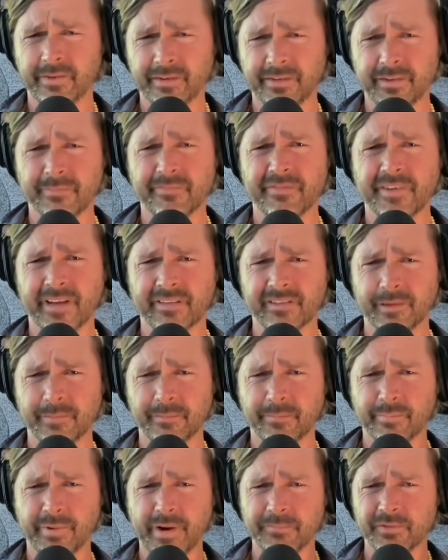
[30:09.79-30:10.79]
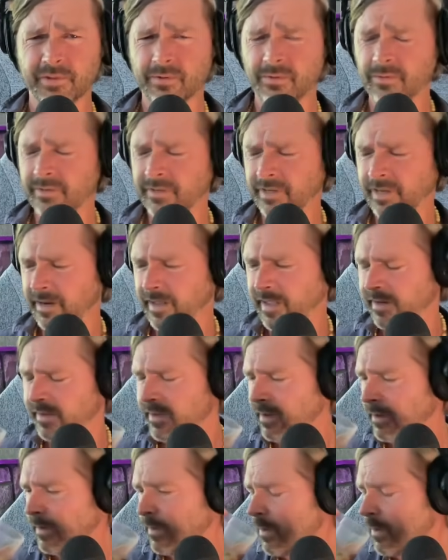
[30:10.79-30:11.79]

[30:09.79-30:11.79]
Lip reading: It's a fancy prep school in Connecticut.